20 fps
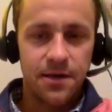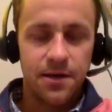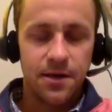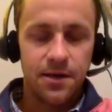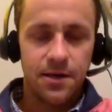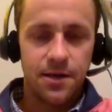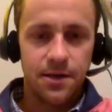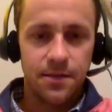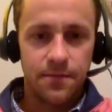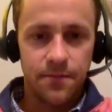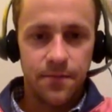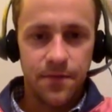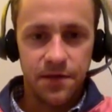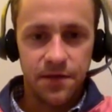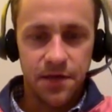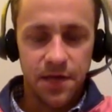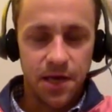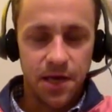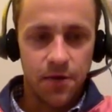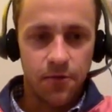um, as
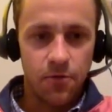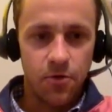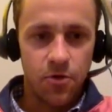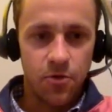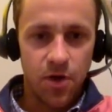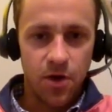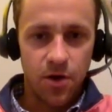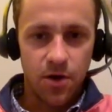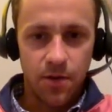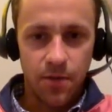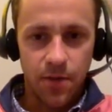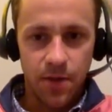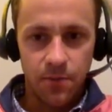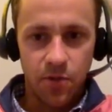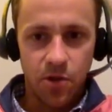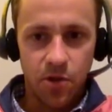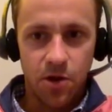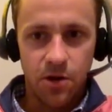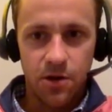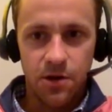I kind of wrote about on my
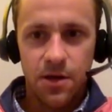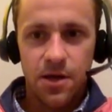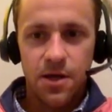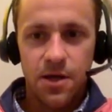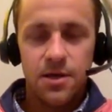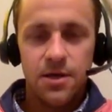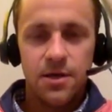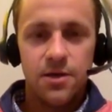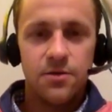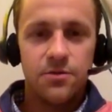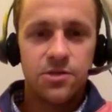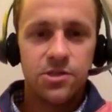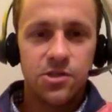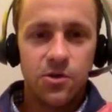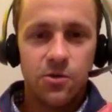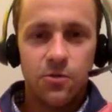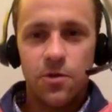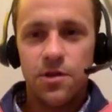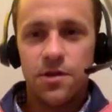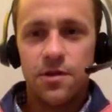blog, you know,
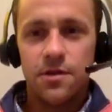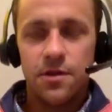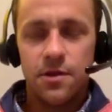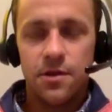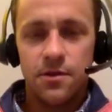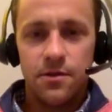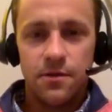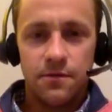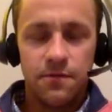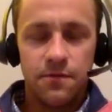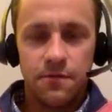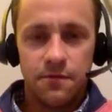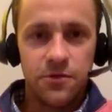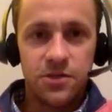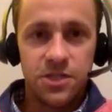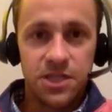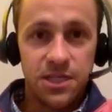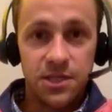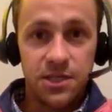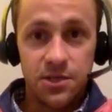start with the, the
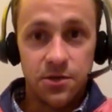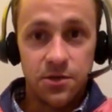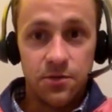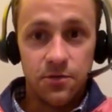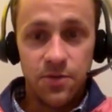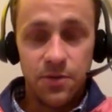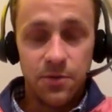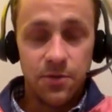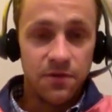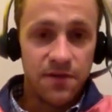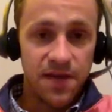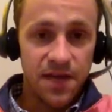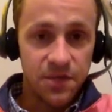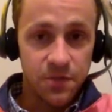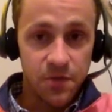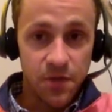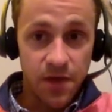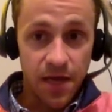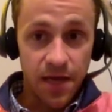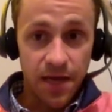first thing to do. People have asked
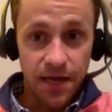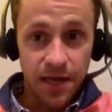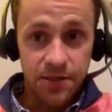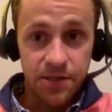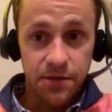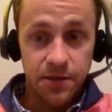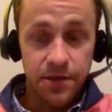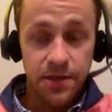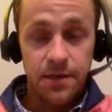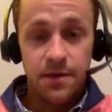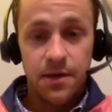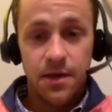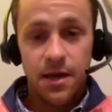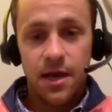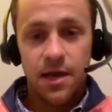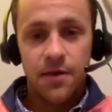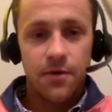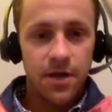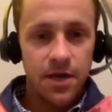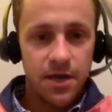me that actually.
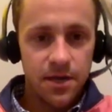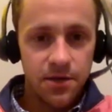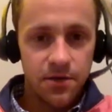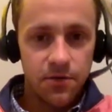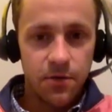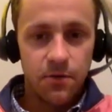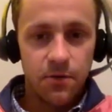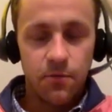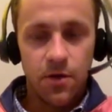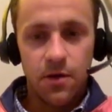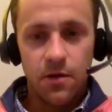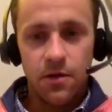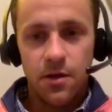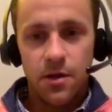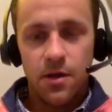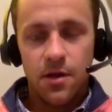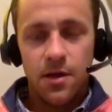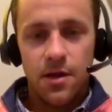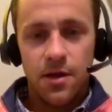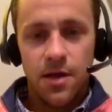How do I get into it? Well,
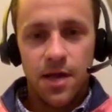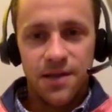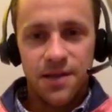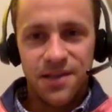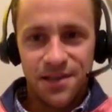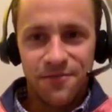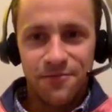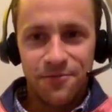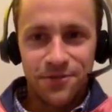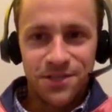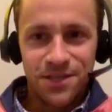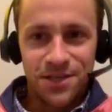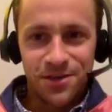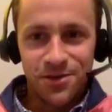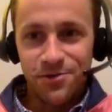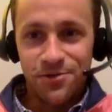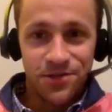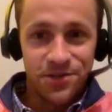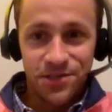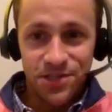I'd say the first thing you
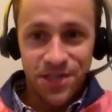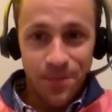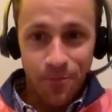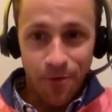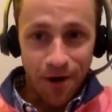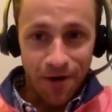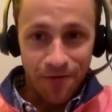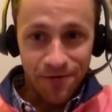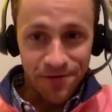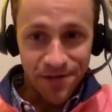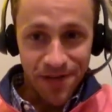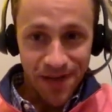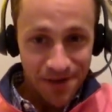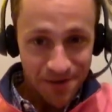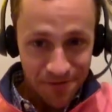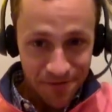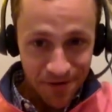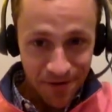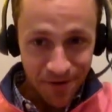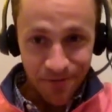do is you skip breakfast. How do you
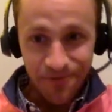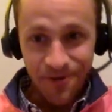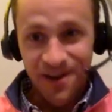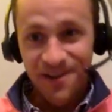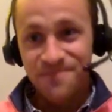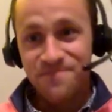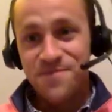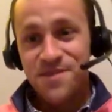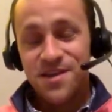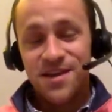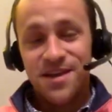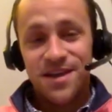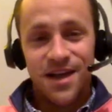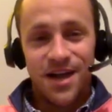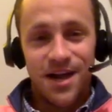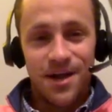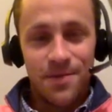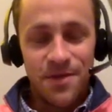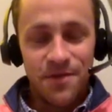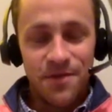feel, right? Mm-hmm.
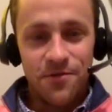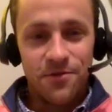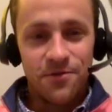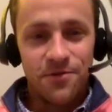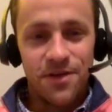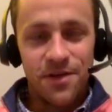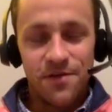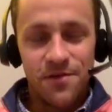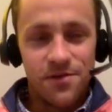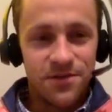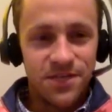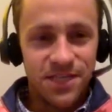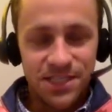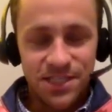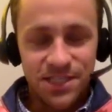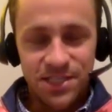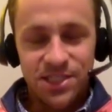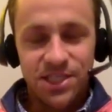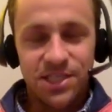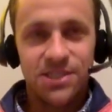Um, if you're if you're
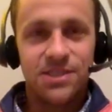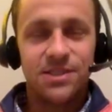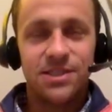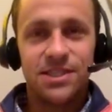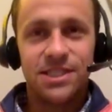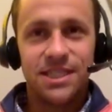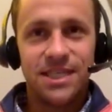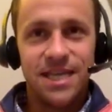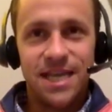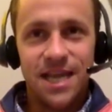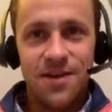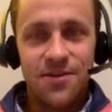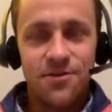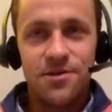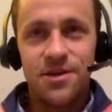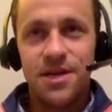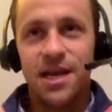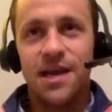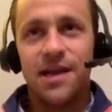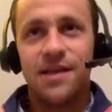just just sitting at your
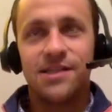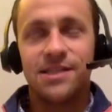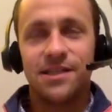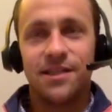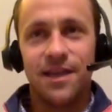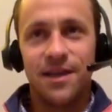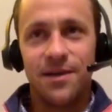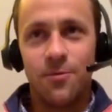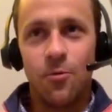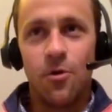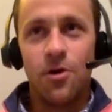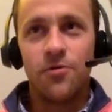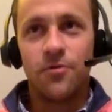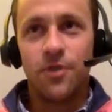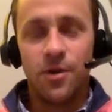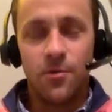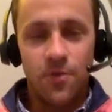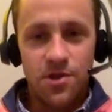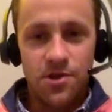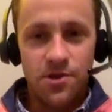desk, like
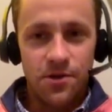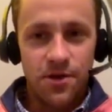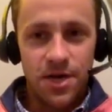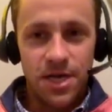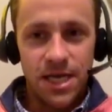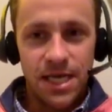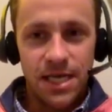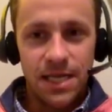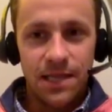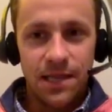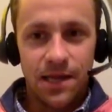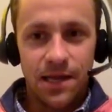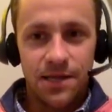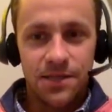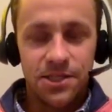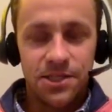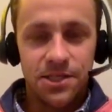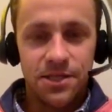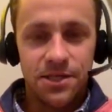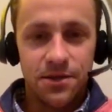wondering when you're going to eat
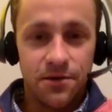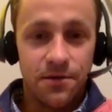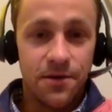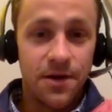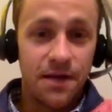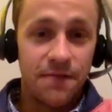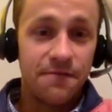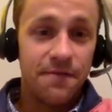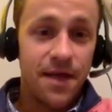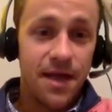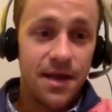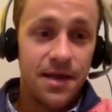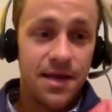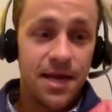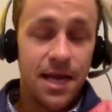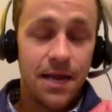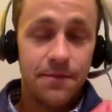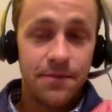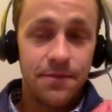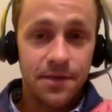lunch, you're not fat
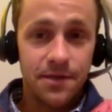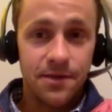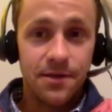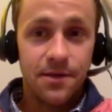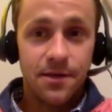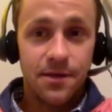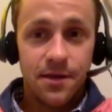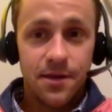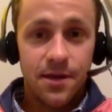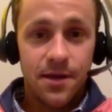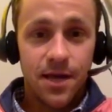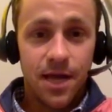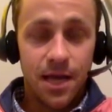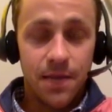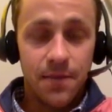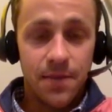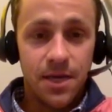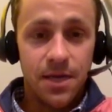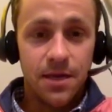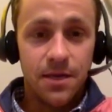adapted. No, I
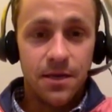mean,